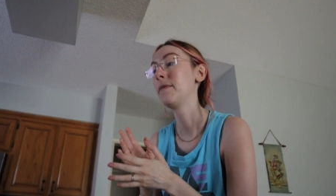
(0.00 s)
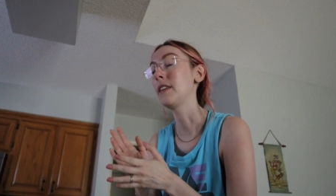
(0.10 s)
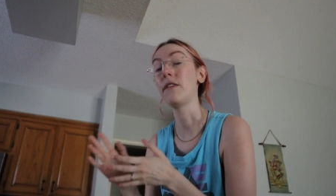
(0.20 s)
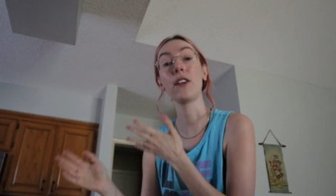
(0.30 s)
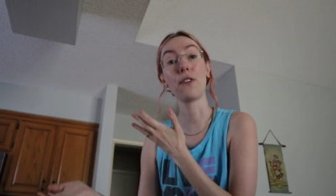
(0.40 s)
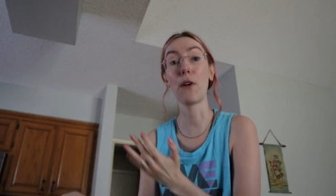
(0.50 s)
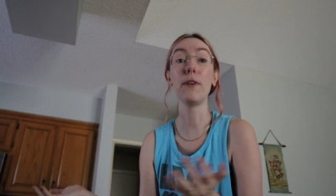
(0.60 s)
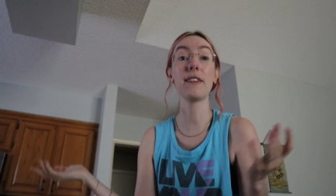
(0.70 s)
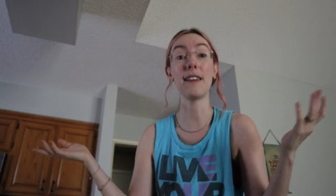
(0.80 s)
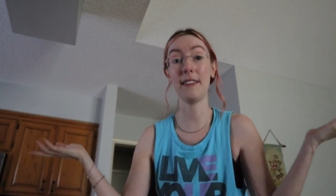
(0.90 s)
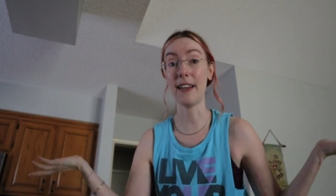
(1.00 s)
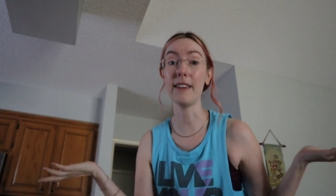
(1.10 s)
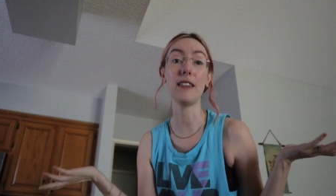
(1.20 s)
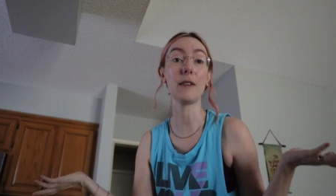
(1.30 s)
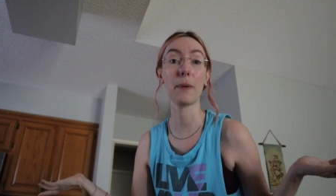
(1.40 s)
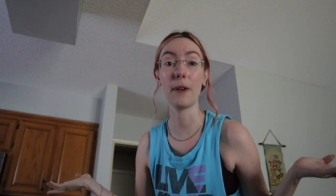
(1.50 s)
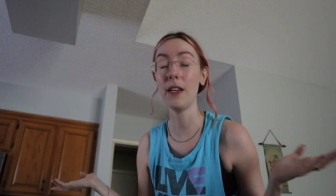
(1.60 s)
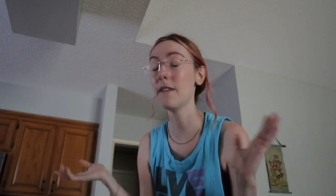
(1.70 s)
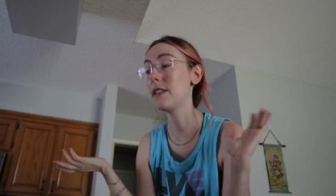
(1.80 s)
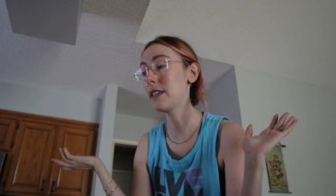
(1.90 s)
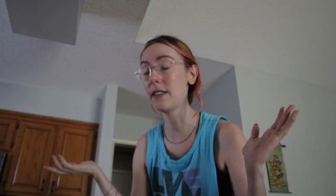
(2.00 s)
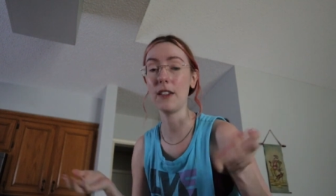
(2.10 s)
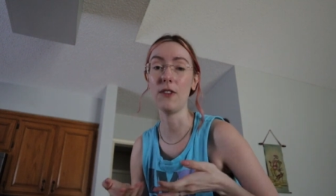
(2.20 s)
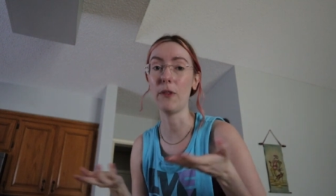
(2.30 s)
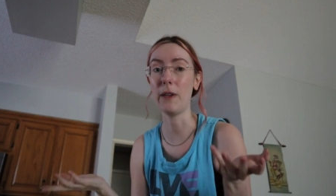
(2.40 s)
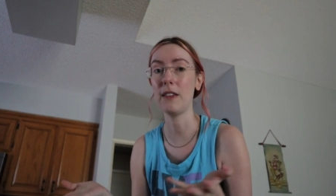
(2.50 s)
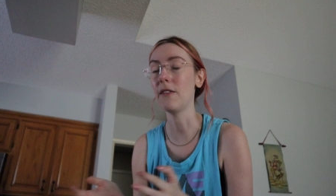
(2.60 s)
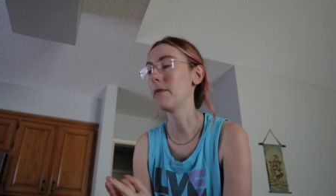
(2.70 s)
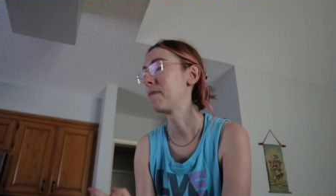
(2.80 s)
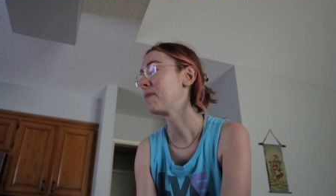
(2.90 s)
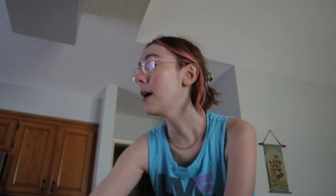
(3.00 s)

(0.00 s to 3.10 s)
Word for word: If it grows, that's nice, it's pretty. If it doesn't, no big deal.